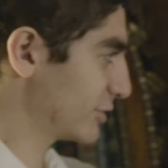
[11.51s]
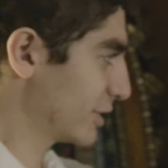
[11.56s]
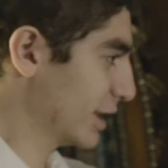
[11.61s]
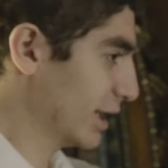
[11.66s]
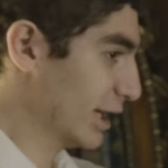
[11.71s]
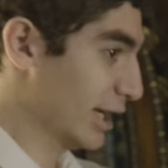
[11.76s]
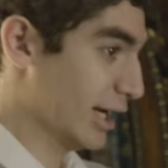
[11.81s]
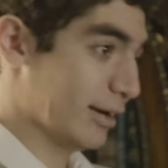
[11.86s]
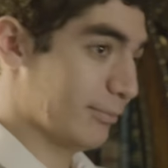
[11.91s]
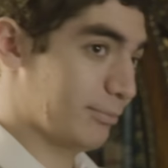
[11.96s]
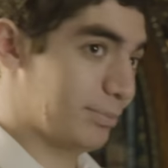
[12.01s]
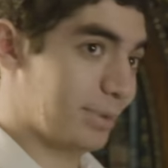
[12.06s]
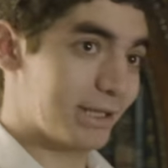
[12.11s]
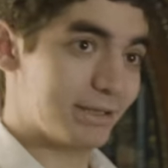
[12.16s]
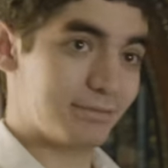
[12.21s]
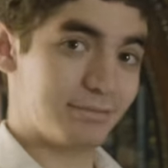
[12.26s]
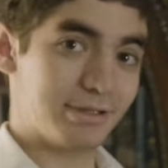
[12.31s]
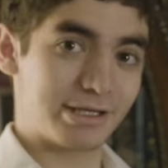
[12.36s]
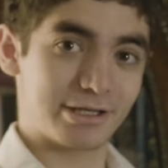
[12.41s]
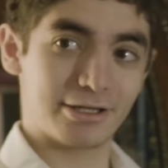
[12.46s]
David had the
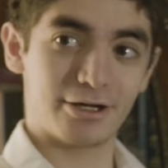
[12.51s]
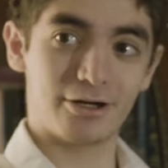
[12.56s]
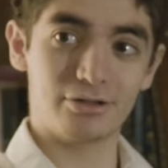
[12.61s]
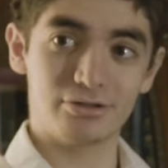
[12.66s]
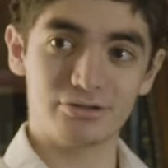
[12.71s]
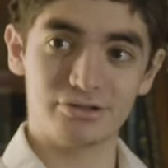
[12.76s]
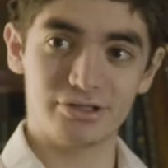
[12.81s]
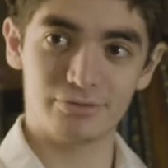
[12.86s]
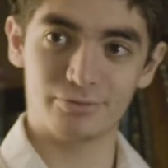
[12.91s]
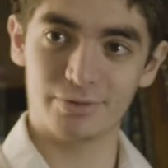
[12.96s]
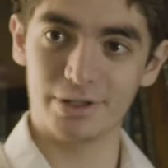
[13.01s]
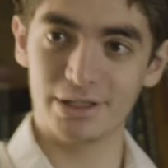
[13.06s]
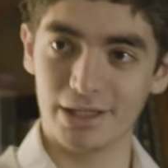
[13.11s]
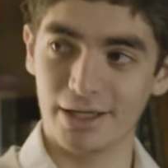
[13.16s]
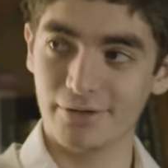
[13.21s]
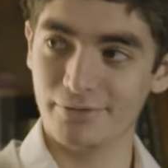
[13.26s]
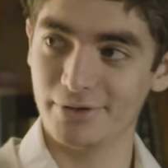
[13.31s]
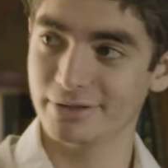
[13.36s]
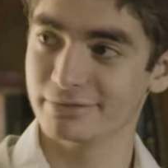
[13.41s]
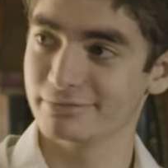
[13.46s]
idea hey,
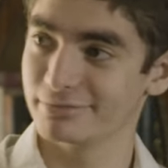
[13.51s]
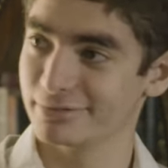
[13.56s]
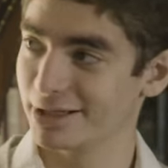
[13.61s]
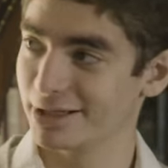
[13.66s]
why not,